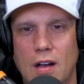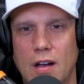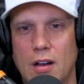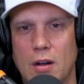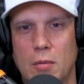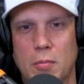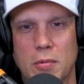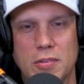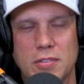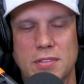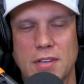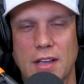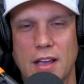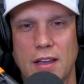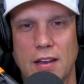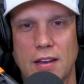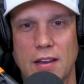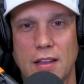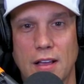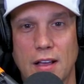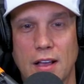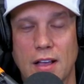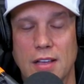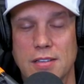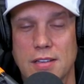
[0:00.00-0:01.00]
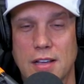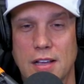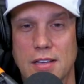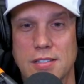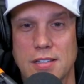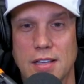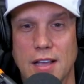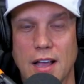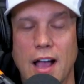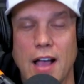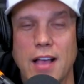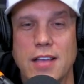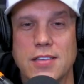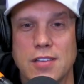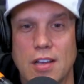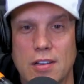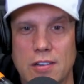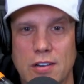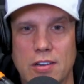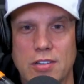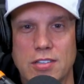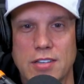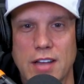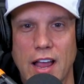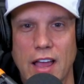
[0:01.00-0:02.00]
100%, because the guys
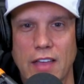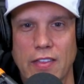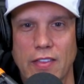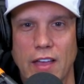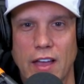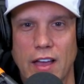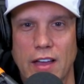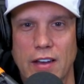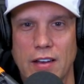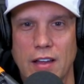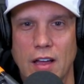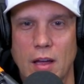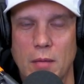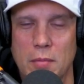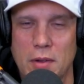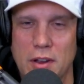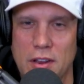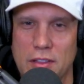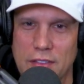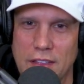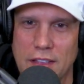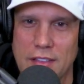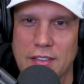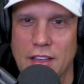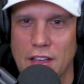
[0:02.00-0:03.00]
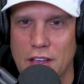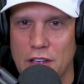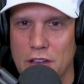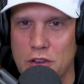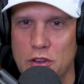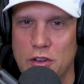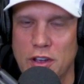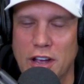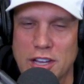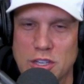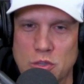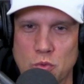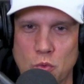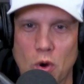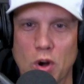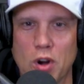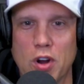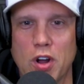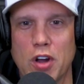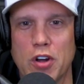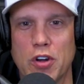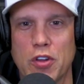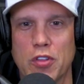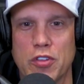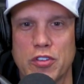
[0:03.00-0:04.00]
understand that. I mean, that you guys
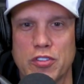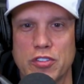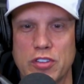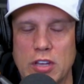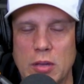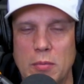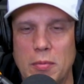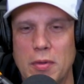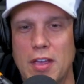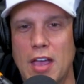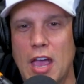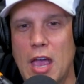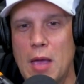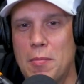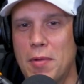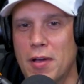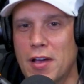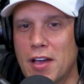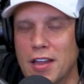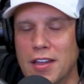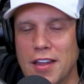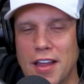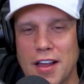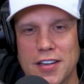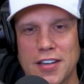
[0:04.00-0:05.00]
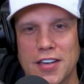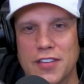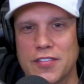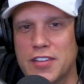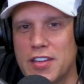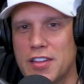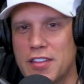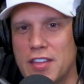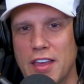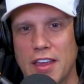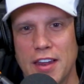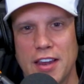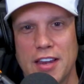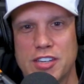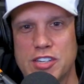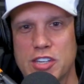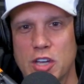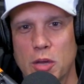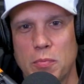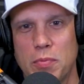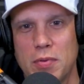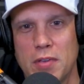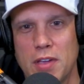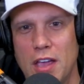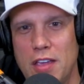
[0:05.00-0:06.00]
work under the CBA, but collectively the
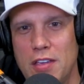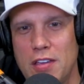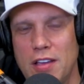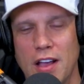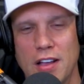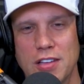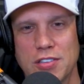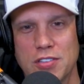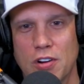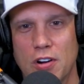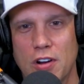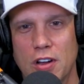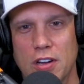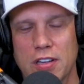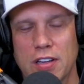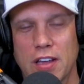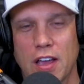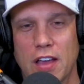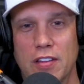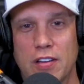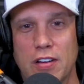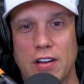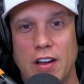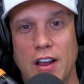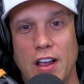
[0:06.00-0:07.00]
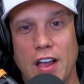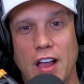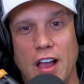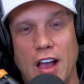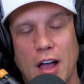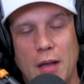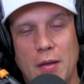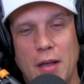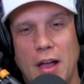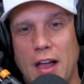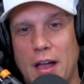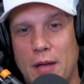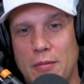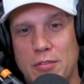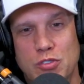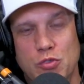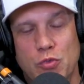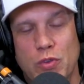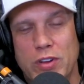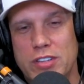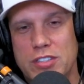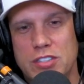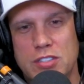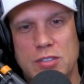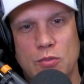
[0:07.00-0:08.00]
NHLPA, you guys are all together. I was
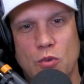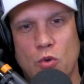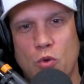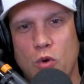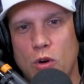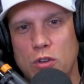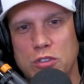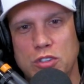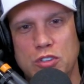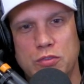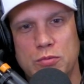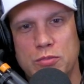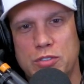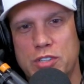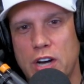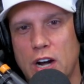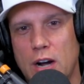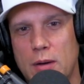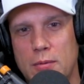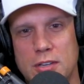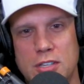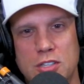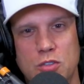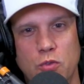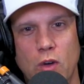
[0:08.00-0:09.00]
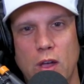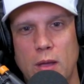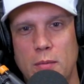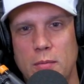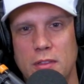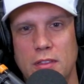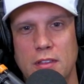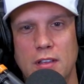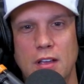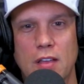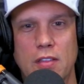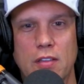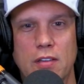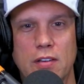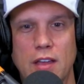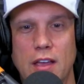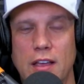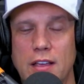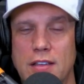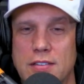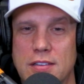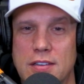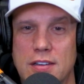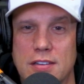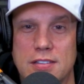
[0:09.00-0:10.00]
reading some quotes from Jeremy Swayman the other
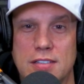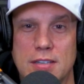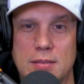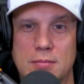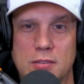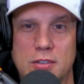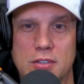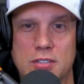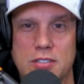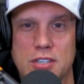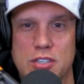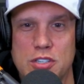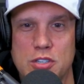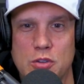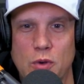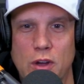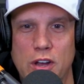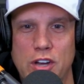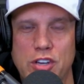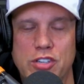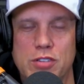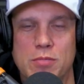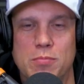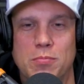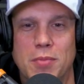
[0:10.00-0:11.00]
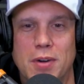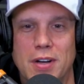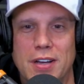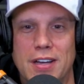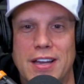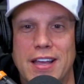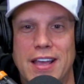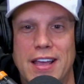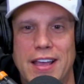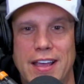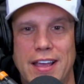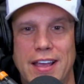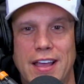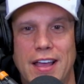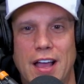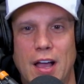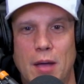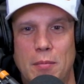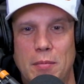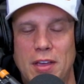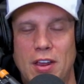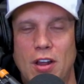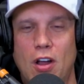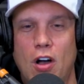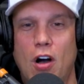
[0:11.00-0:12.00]
day. He's in a similar situation, but
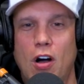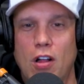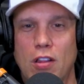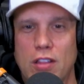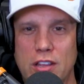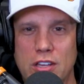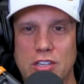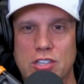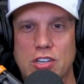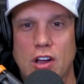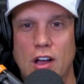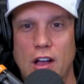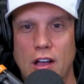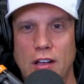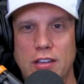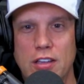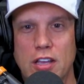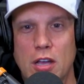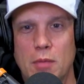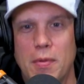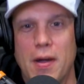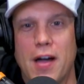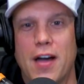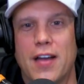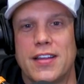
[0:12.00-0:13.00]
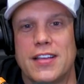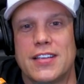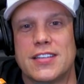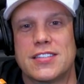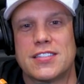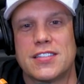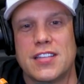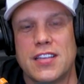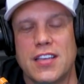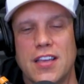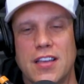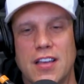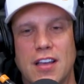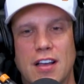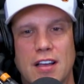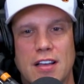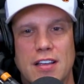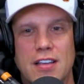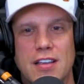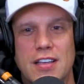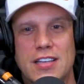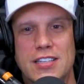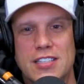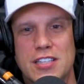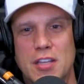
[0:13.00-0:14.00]
I mean, all he's talking about is
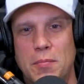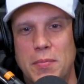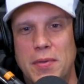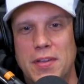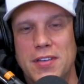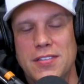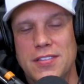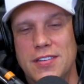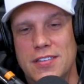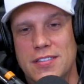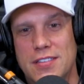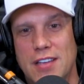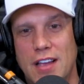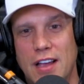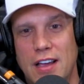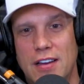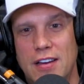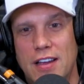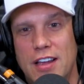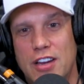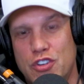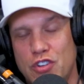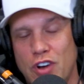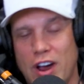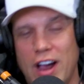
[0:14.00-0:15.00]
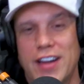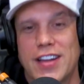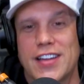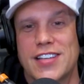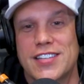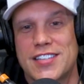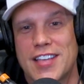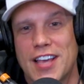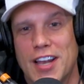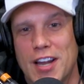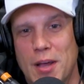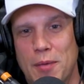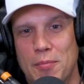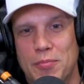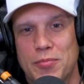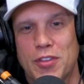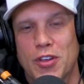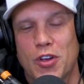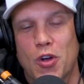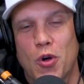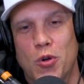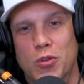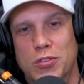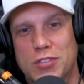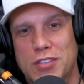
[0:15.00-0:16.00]
the business side and trying to set up
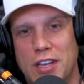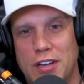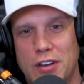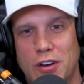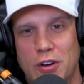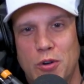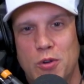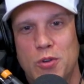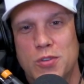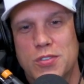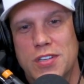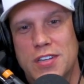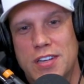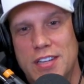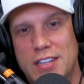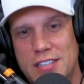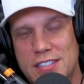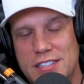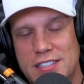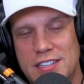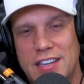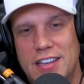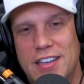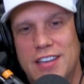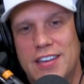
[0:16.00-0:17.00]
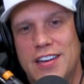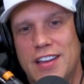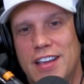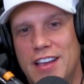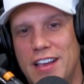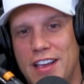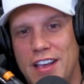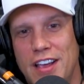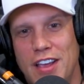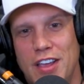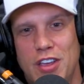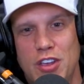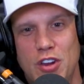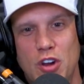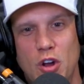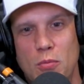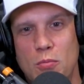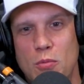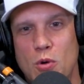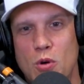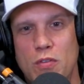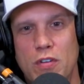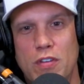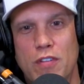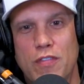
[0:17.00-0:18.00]
the goaltender who's in his seat,
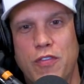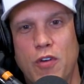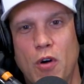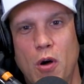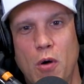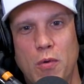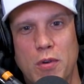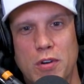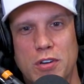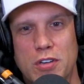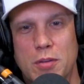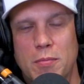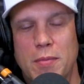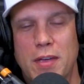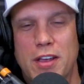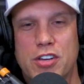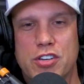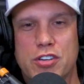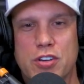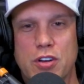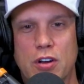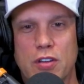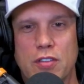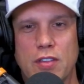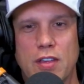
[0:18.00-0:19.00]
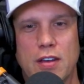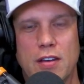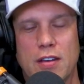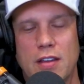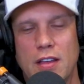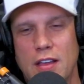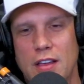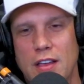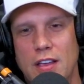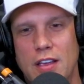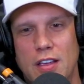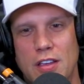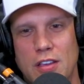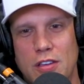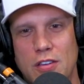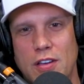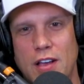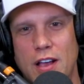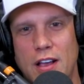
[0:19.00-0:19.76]
moving forward to make sure that you